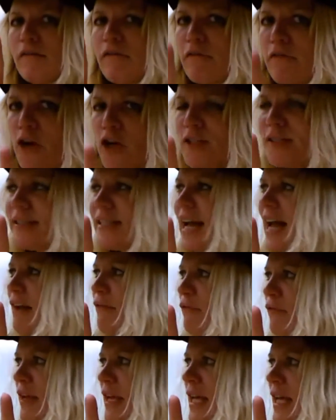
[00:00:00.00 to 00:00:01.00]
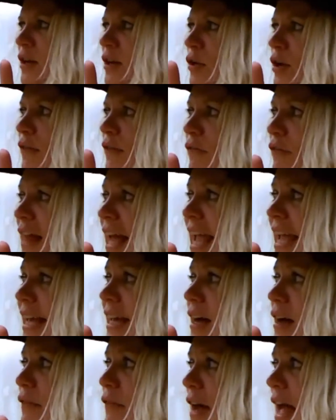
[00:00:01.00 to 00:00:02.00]
First I feed her a flake
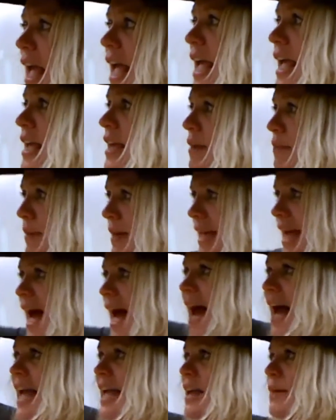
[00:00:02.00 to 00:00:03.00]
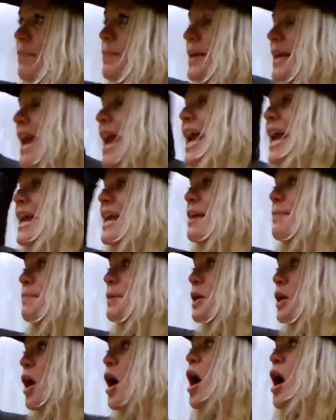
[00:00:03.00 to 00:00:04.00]
of hay, yippee-yi, yippee-yay,
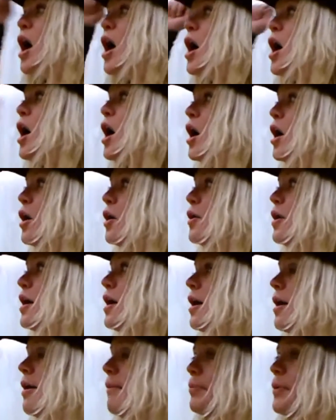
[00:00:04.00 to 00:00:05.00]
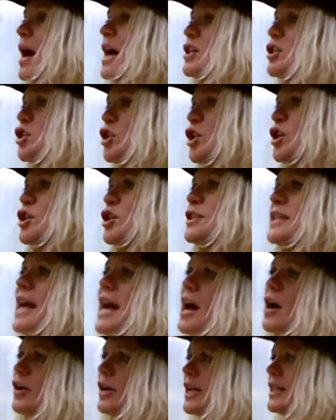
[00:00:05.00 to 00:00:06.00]
yippee-yo. Brush her
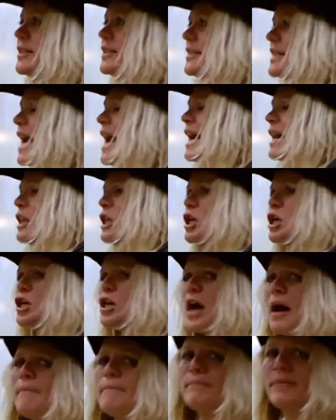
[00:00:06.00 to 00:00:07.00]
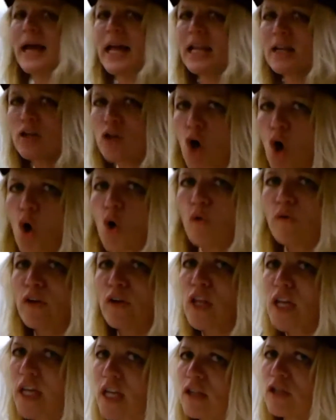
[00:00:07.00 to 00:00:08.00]
down and saddle her up and over
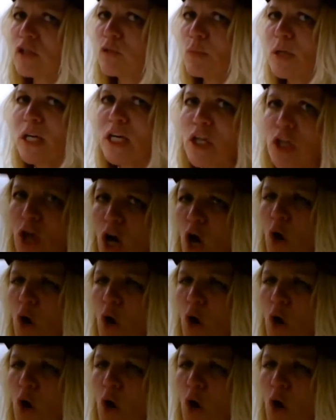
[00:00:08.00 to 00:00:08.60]
the hills we go.